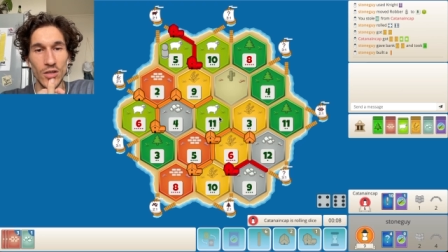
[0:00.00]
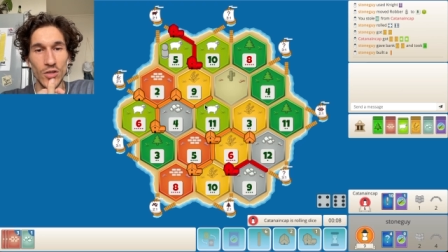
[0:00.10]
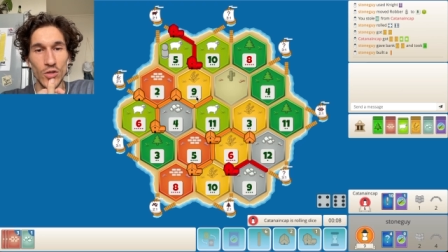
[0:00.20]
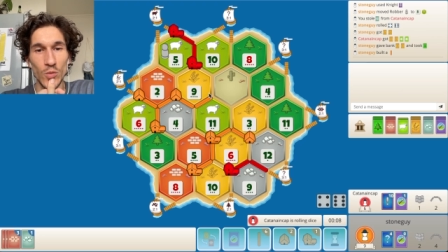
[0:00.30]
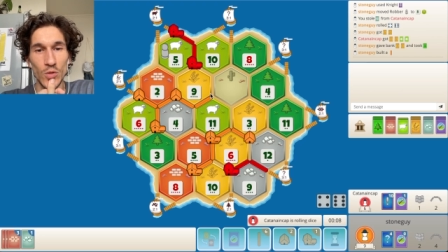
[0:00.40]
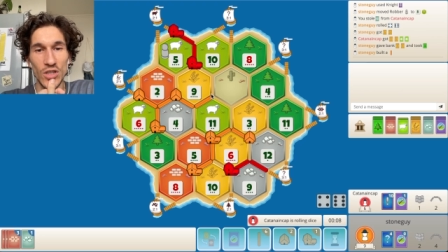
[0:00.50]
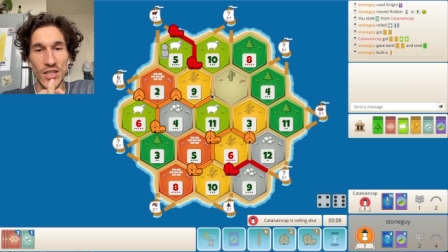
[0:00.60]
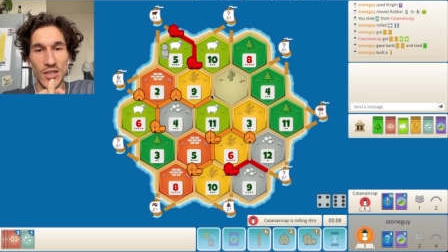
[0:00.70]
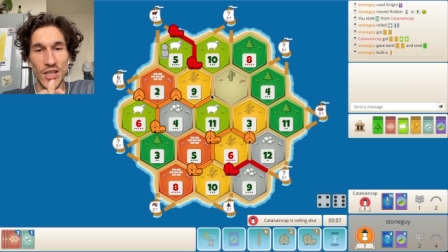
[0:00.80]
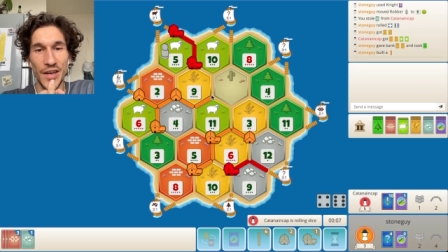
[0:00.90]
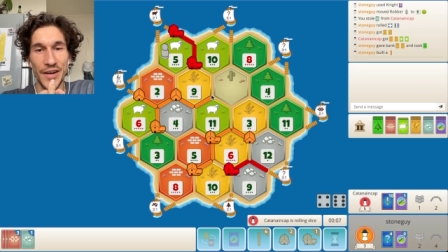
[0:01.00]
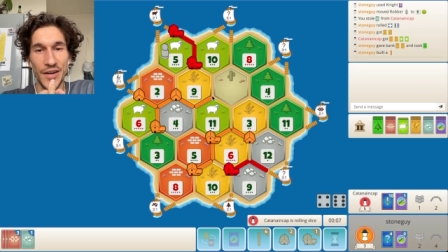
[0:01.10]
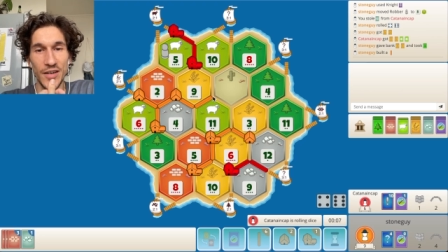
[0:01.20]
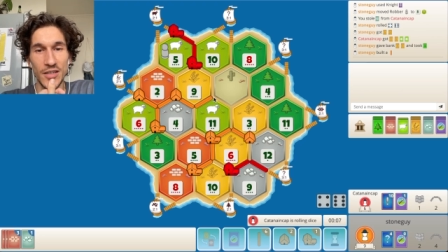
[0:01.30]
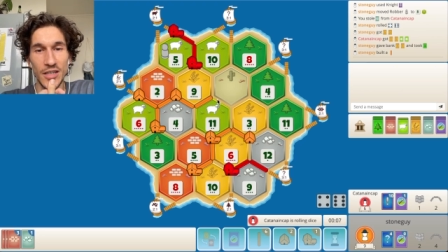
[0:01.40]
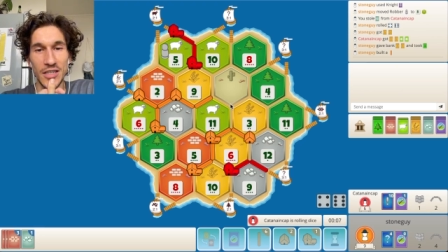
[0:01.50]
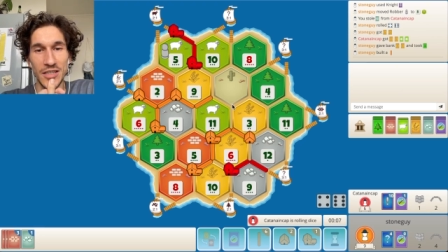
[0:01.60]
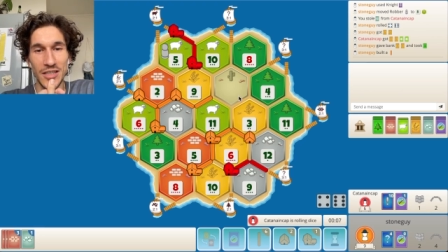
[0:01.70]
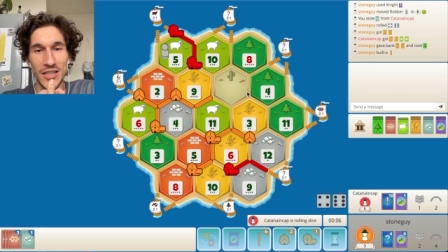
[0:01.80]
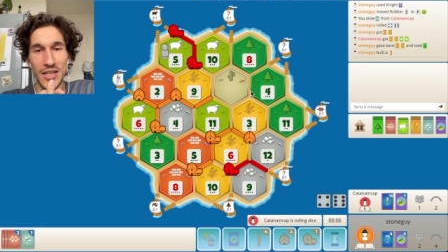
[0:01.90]
So settle here.
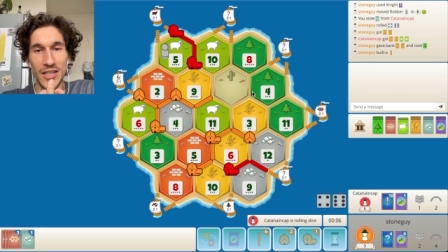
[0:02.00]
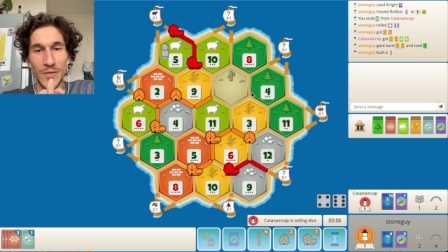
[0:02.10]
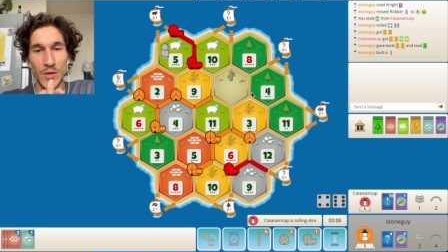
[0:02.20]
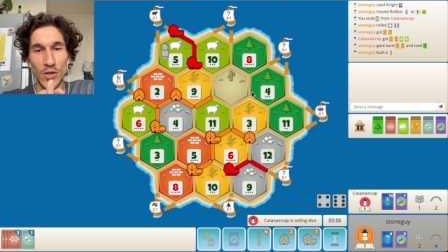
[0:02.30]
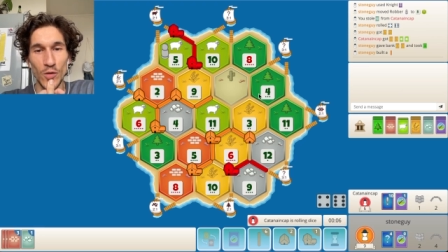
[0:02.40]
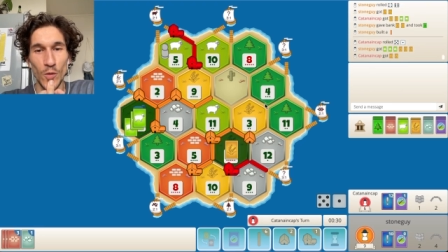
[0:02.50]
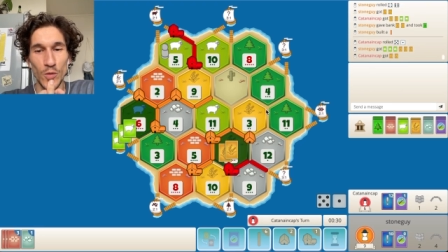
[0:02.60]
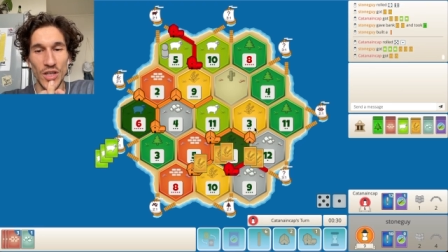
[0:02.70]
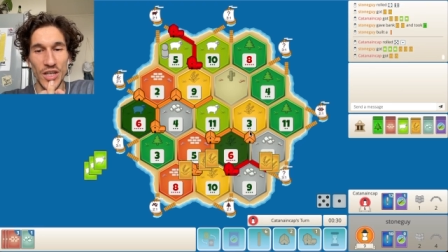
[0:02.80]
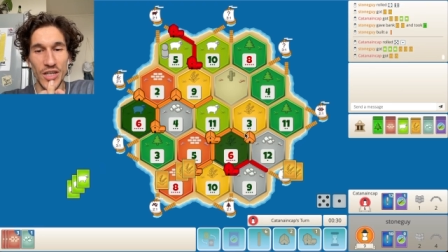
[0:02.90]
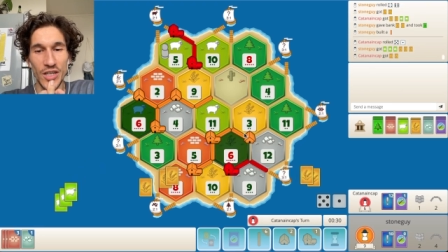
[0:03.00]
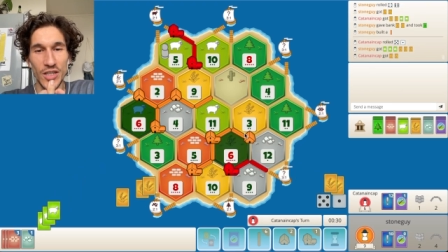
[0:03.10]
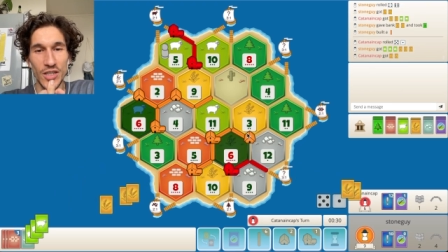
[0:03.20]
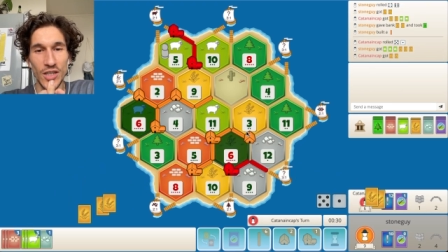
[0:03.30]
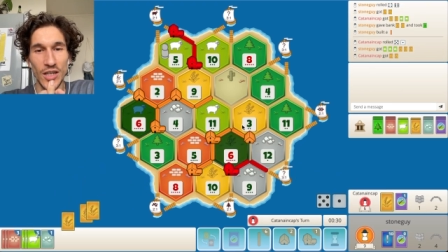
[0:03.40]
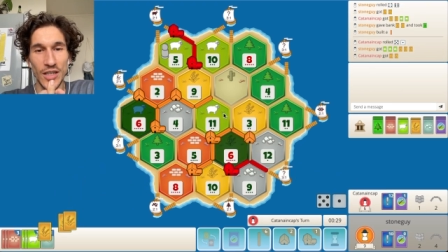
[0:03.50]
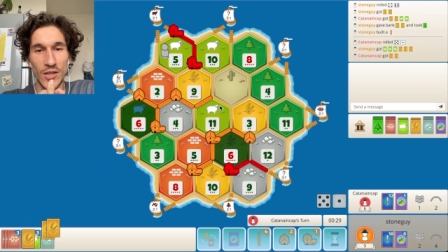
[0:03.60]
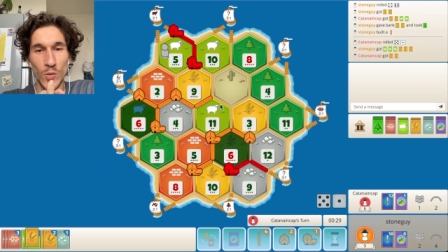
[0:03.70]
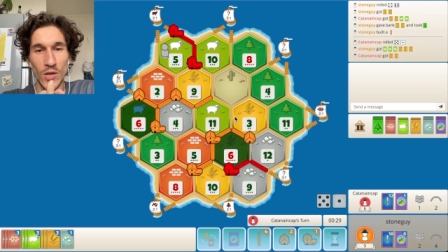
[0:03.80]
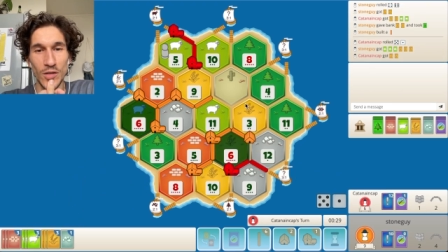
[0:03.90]
And we can go here, connect
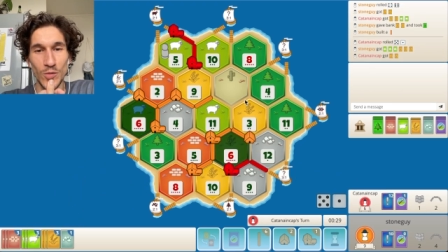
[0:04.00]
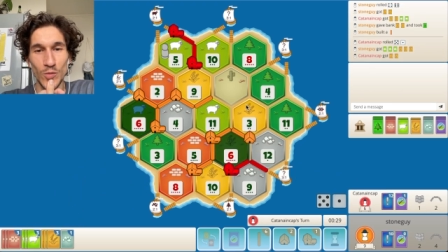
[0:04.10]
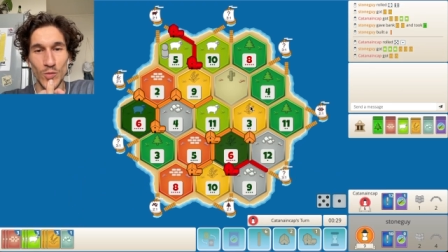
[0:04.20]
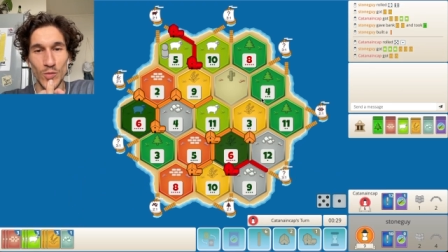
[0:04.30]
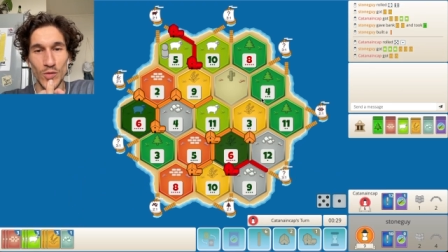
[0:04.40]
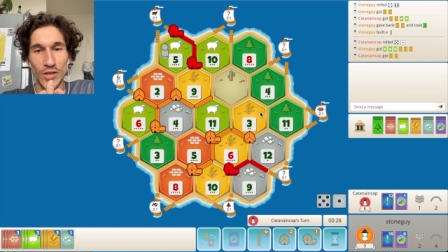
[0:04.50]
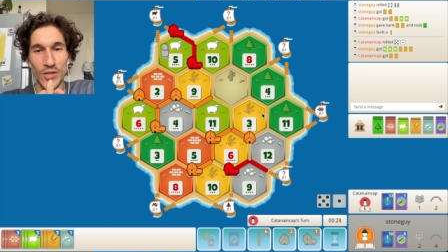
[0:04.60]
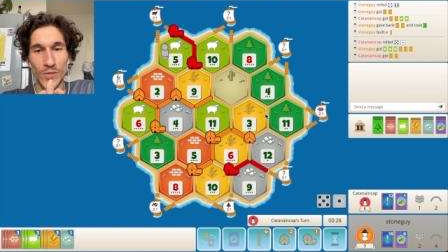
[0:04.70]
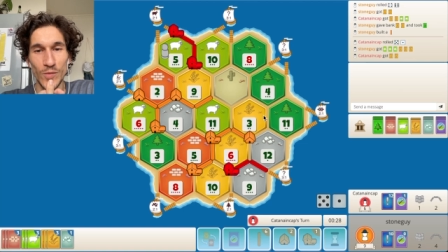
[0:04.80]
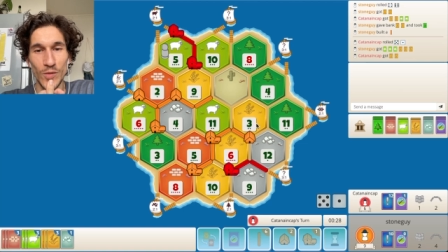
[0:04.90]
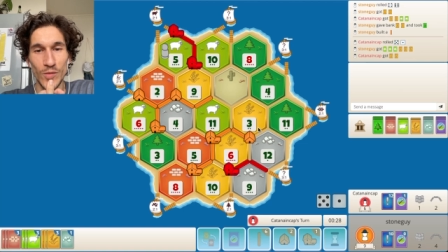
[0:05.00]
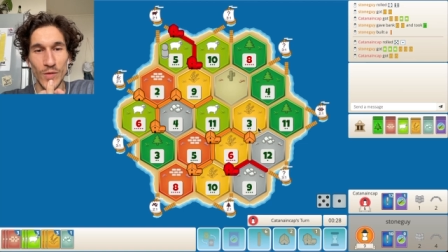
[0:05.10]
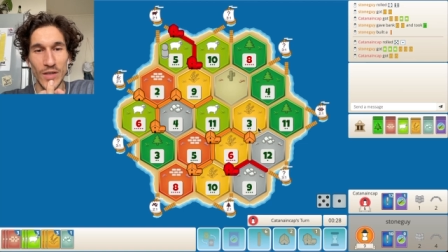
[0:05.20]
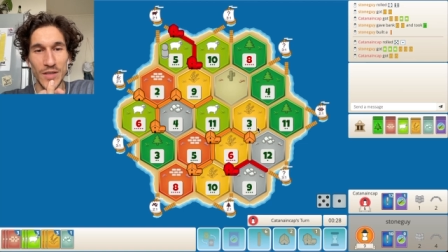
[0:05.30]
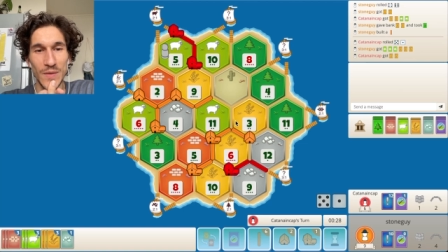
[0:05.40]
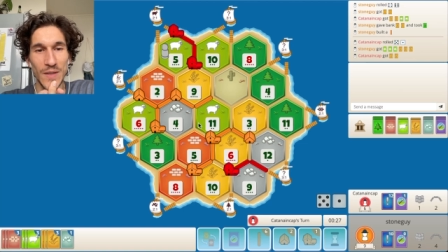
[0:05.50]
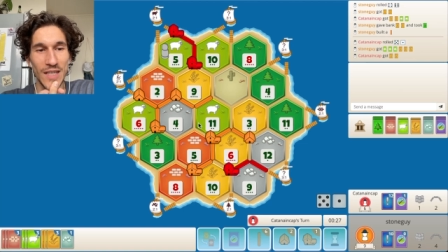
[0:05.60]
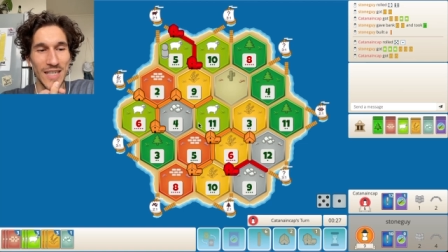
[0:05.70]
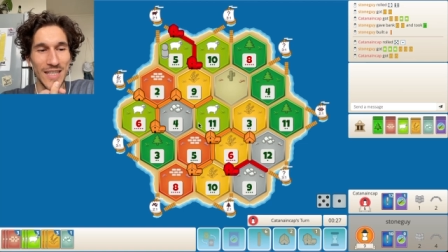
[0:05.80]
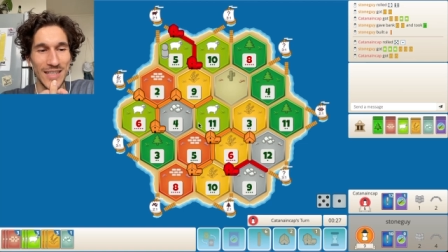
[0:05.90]
one, two, three, four, five.
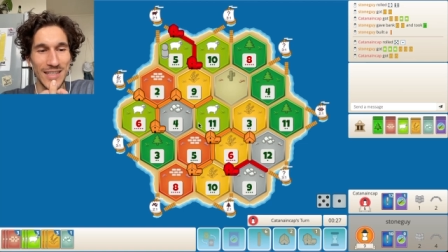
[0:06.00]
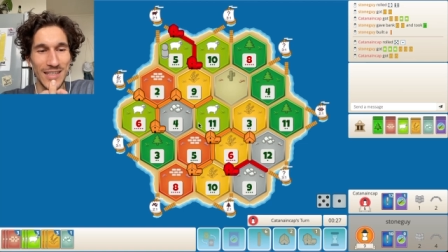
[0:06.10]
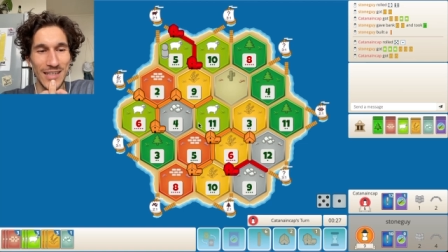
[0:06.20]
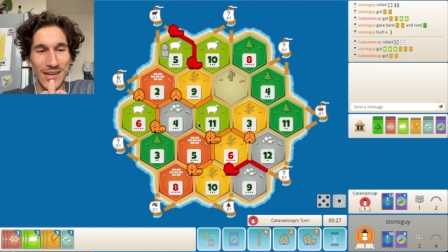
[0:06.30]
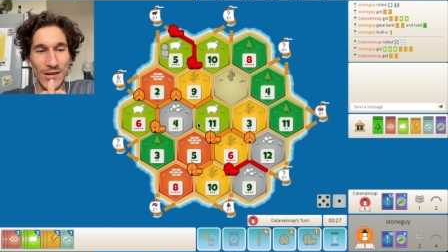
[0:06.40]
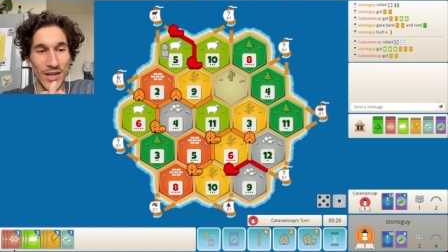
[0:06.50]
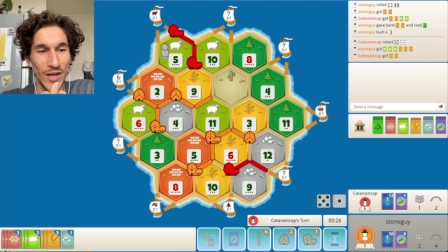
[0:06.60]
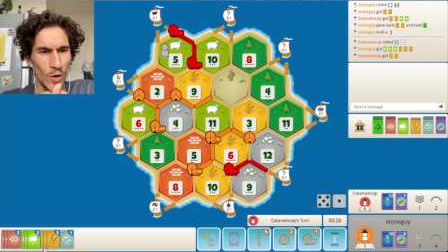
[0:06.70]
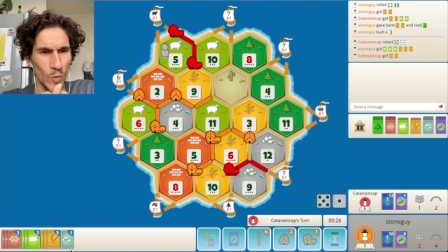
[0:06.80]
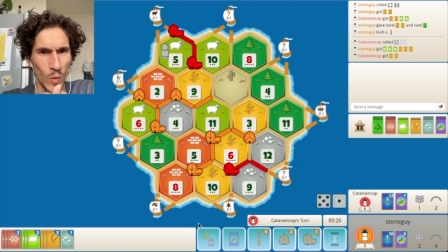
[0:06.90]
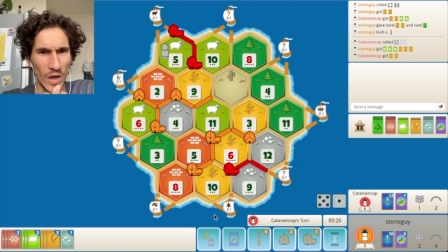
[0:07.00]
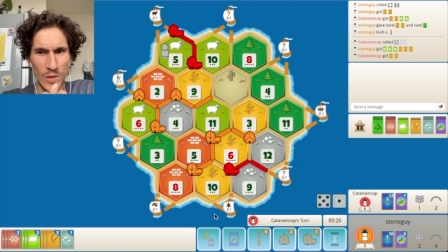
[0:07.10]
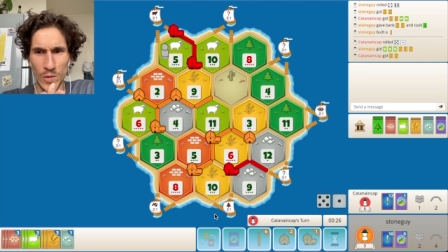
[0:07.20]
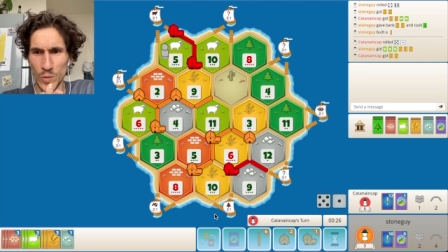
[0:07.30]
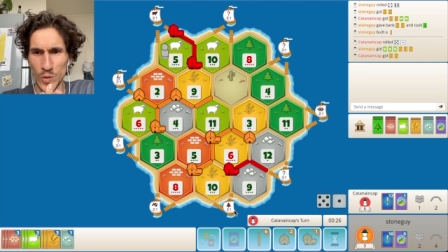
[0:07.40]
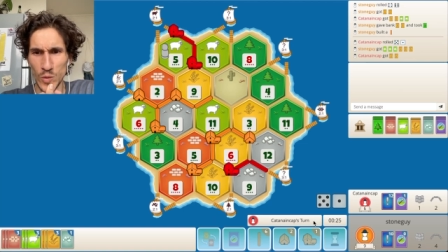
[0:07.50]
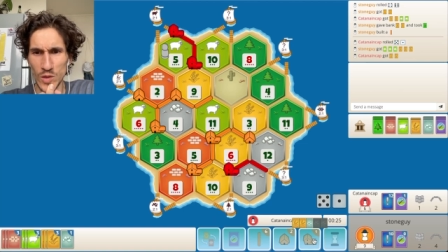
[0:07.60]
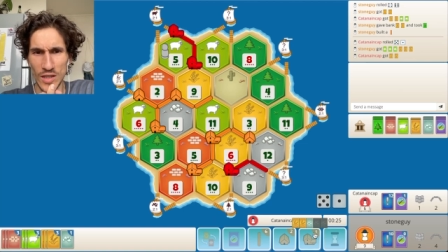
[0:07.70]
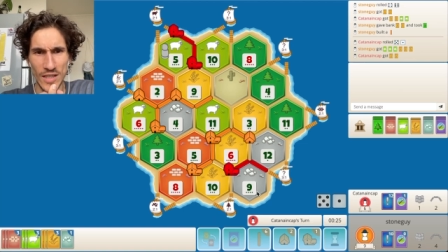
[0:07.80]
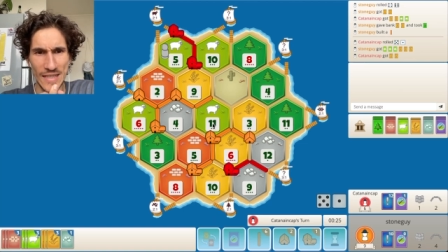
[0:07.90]
Okay, oh wow, what was
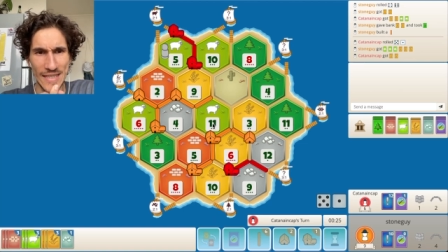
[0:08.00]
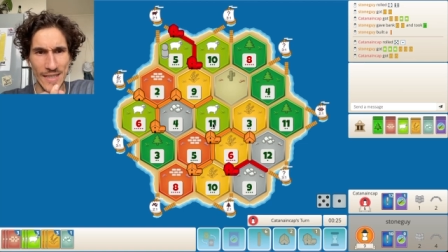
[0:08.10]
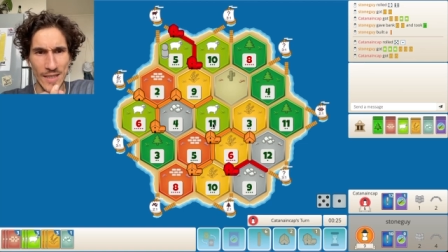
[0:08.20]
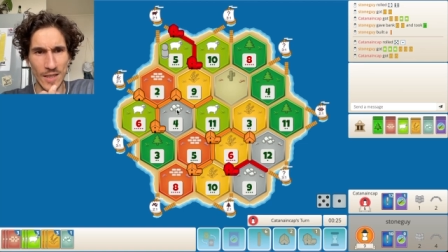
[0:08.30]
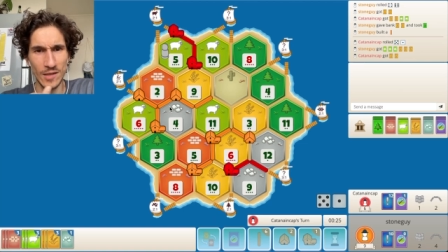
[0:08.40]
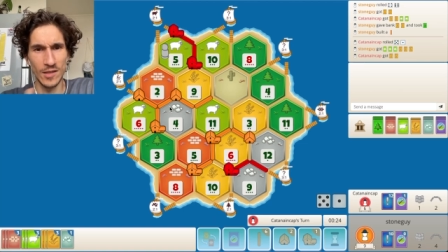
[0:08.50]
that? Six.